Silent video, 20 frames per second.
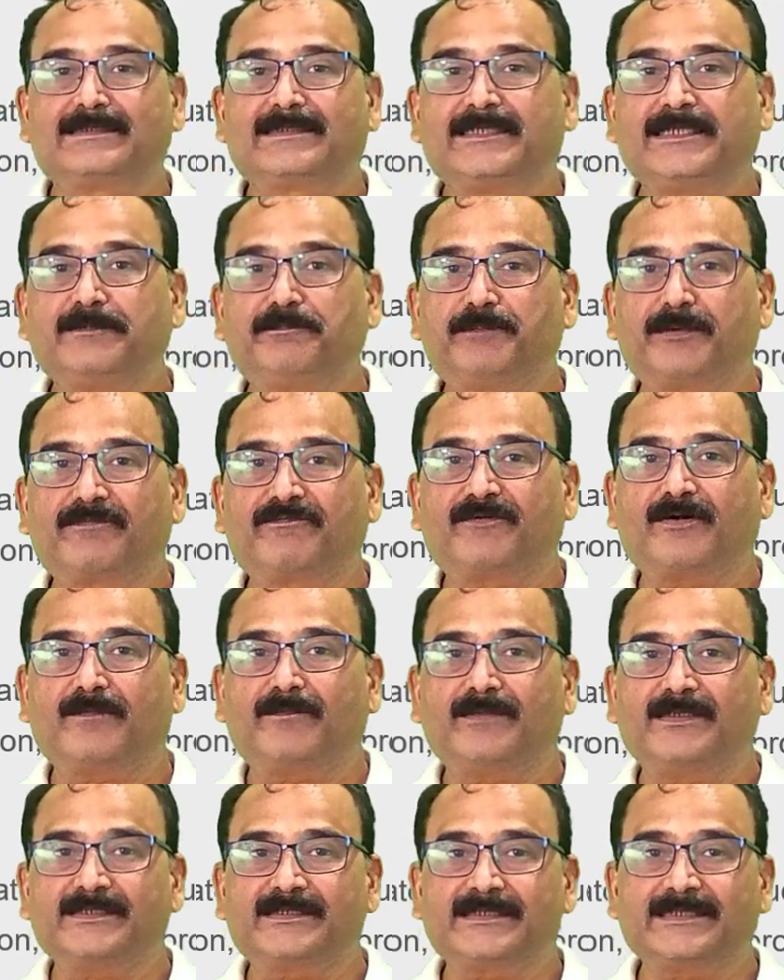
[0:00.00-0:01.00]
key
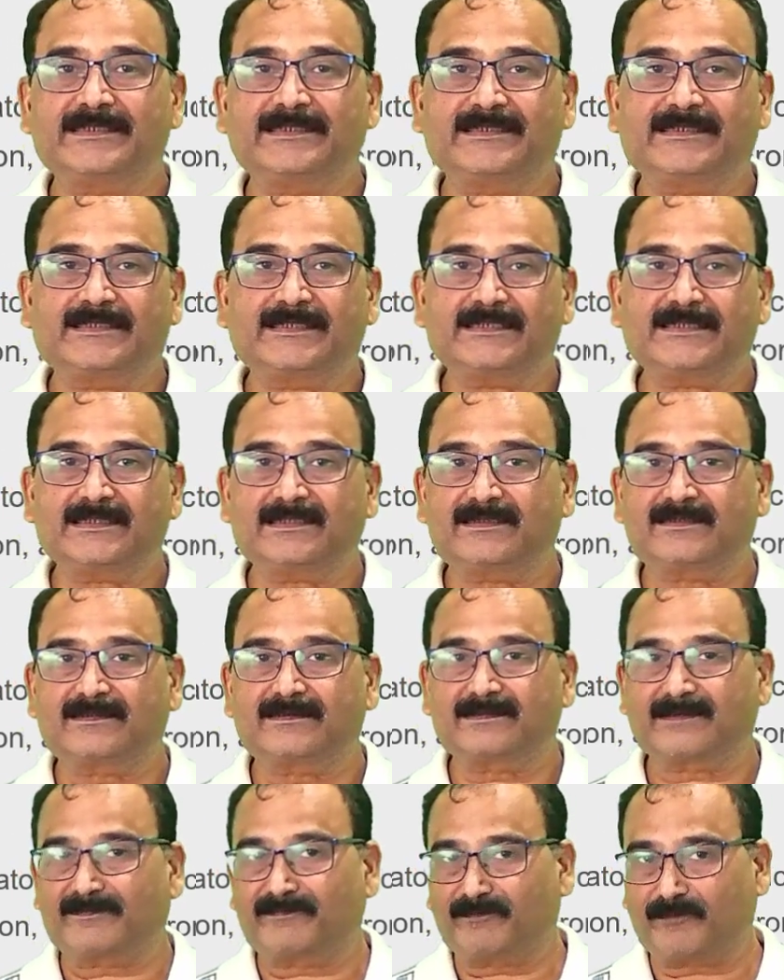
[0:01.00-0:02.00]
performance indices
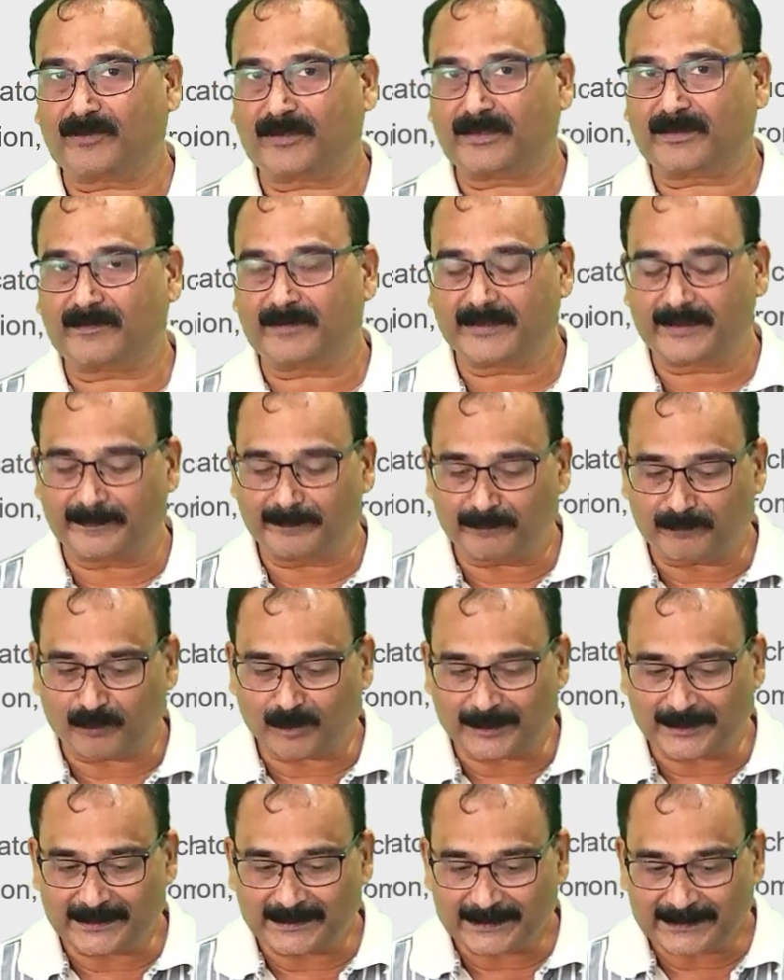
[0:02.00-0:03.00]
for our
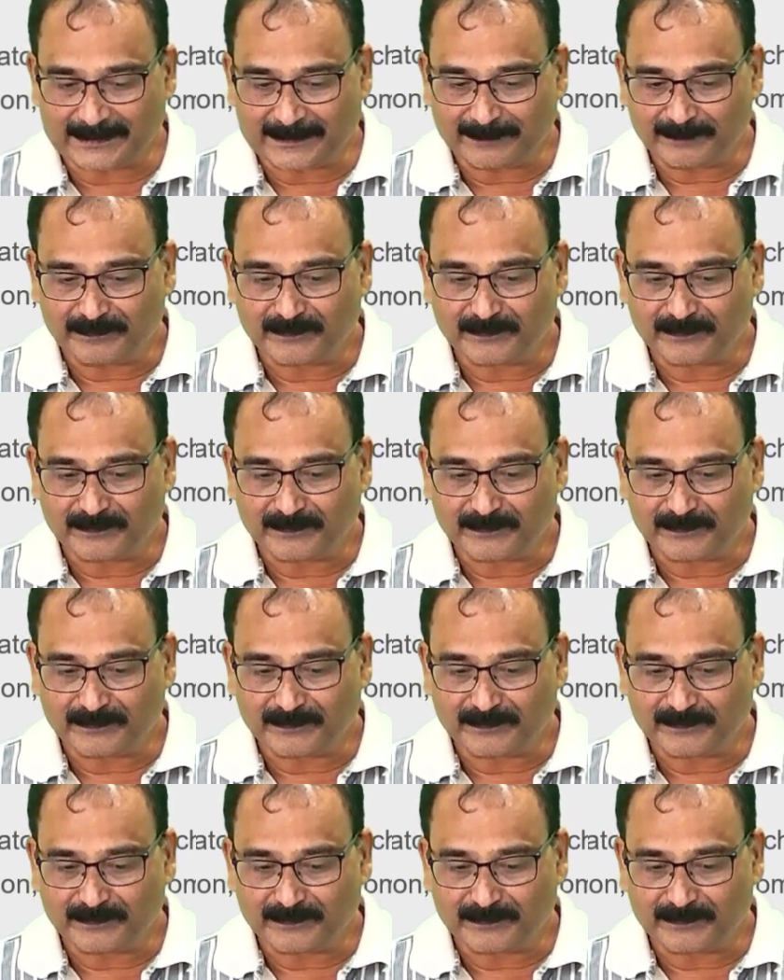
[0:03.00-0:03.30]
employees,